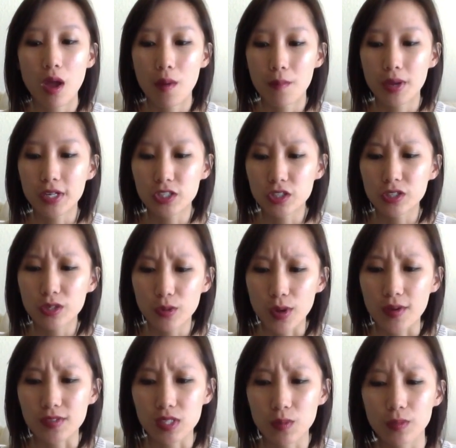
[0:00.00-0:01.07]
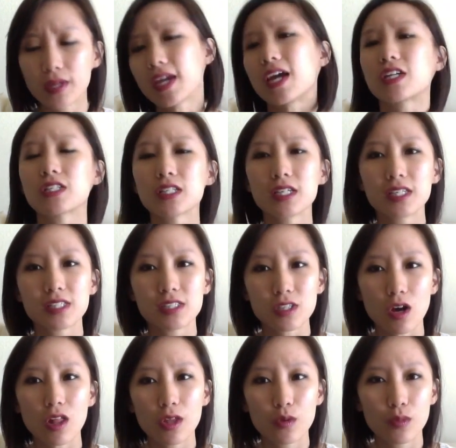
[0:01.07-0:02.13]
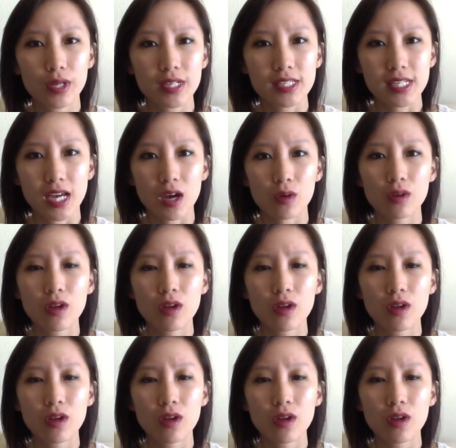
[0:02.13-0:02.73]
make sure that you have something actually solid written down